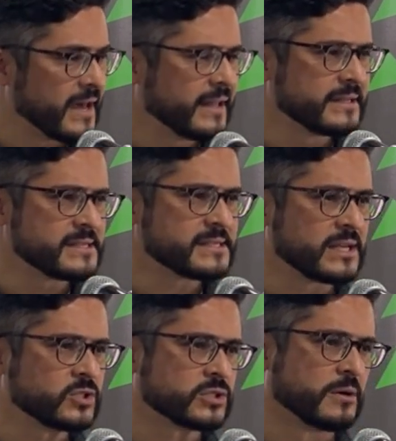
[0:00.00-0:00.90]
Another
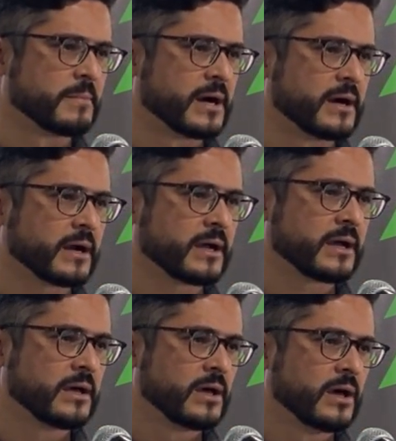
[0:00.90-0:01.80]
essential mark
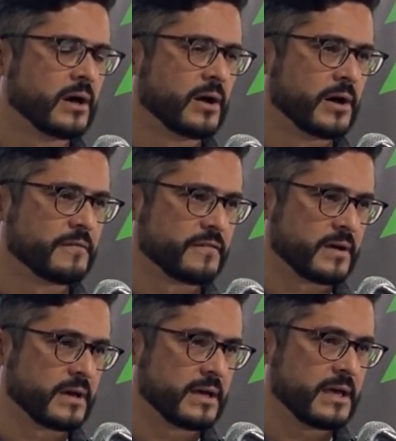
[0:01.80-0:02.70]

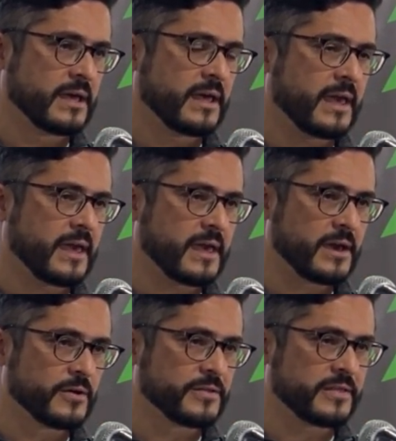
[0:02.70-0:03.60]
of a
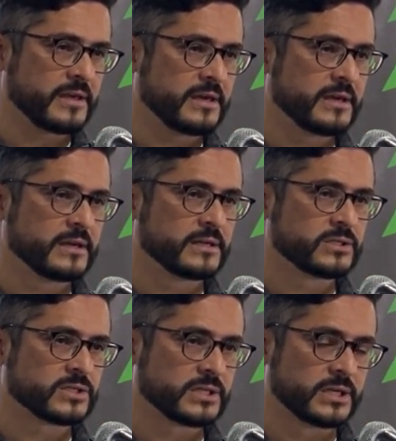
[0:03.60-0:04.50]
healthy
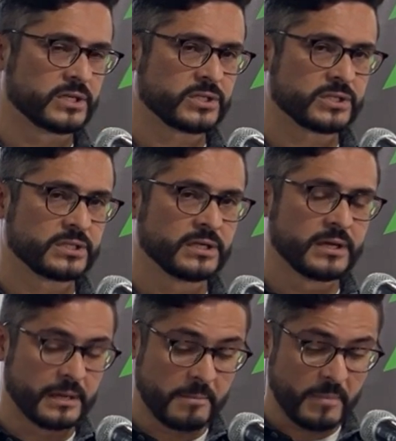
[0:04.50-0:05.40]
church,
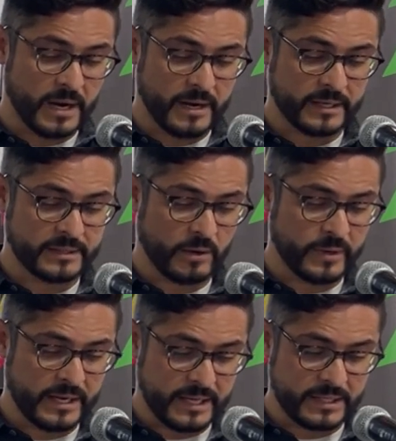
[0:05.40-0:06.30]
a mark
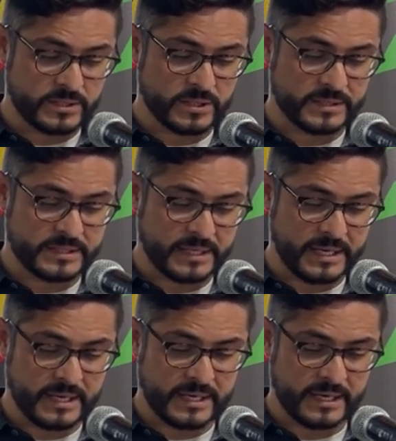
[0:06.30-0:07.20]
that we need to
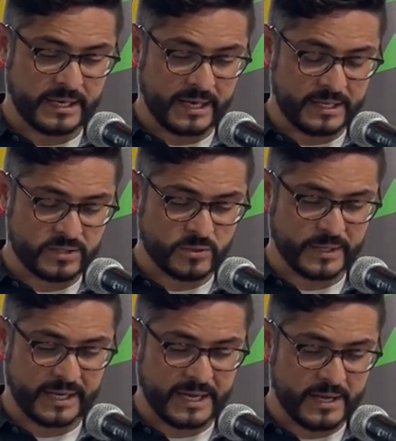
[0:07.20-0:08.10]
take
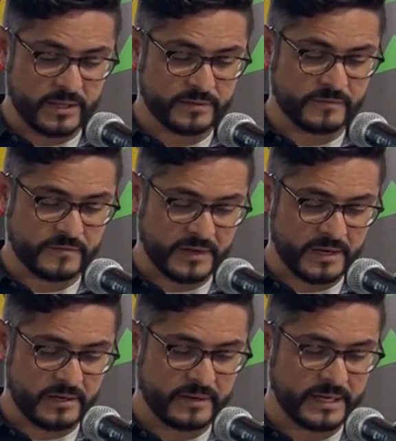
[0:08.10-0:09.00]
into account
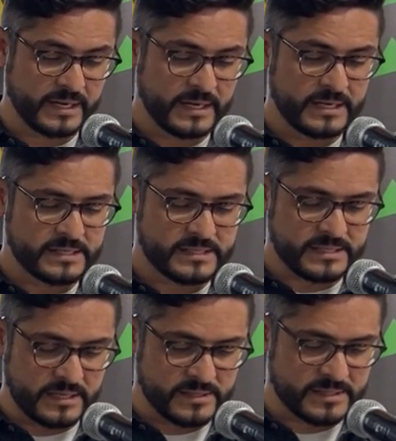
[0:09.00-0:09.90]
very
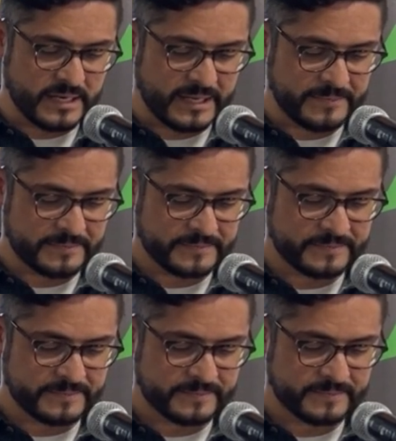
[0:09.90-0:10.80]
seriously.